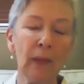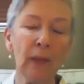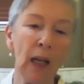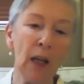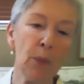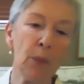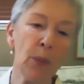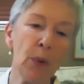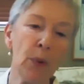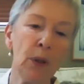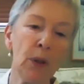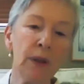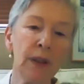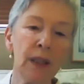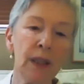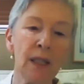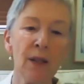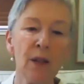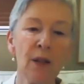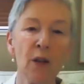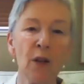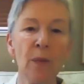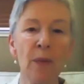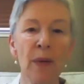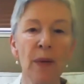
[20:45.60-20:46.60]
pulled his
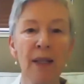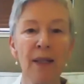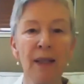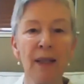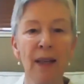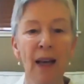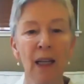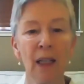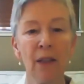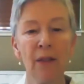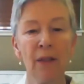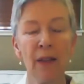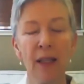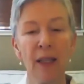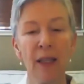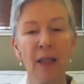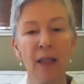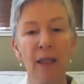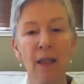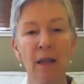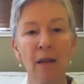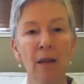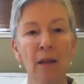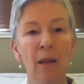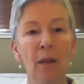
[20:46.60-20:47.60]
thermos out of
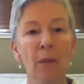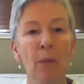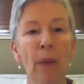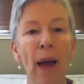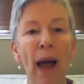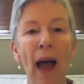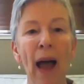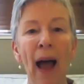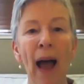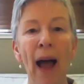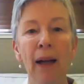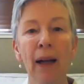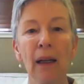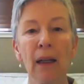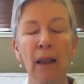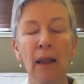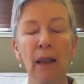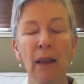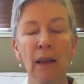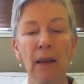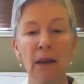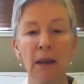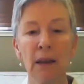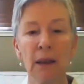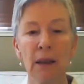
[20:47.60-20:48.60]
his pack,
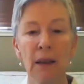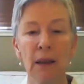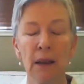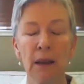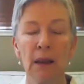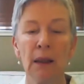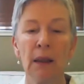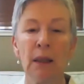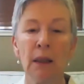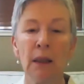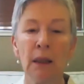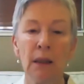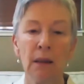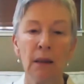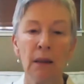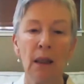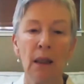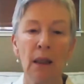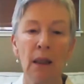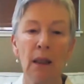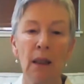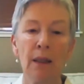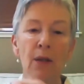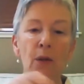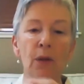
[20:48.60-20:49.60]

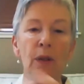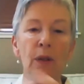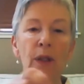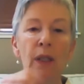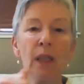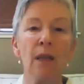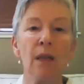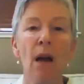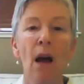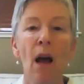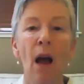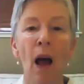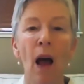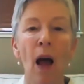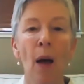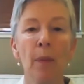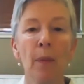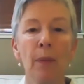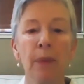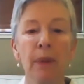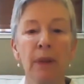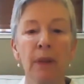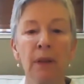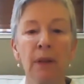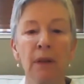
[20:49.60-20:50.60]
unscrewed the
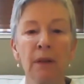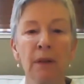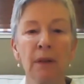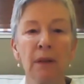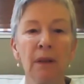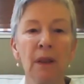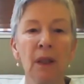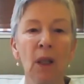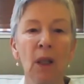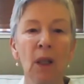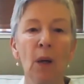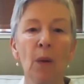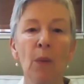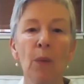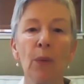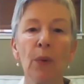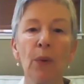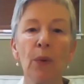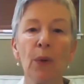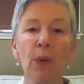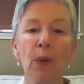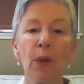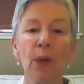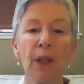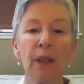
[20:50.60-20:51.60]
top,
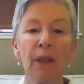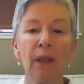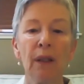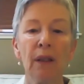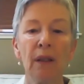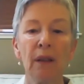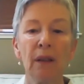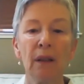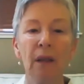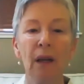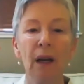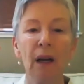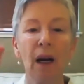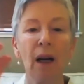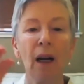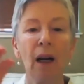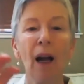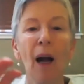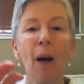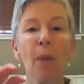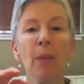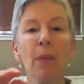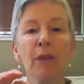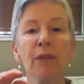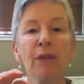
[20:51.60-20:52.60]
poured a
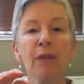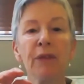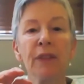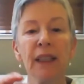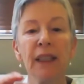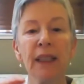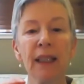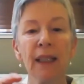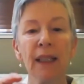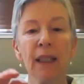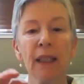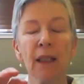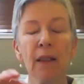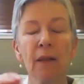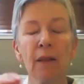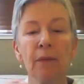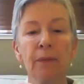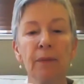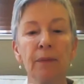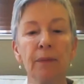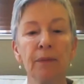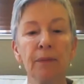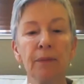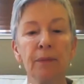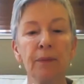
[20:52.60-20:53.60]
cup of tea,
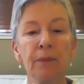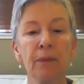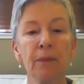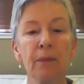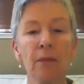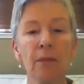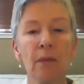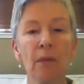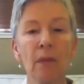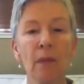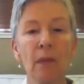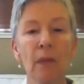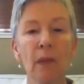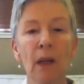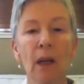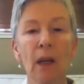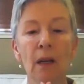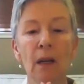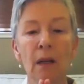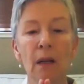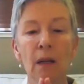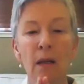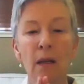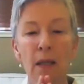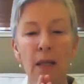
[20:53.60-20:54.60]

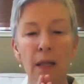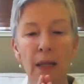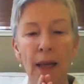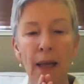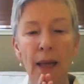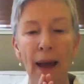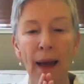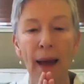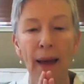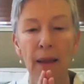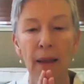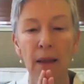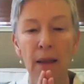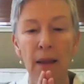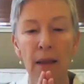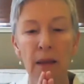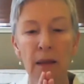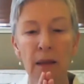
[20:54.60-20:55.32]
sat,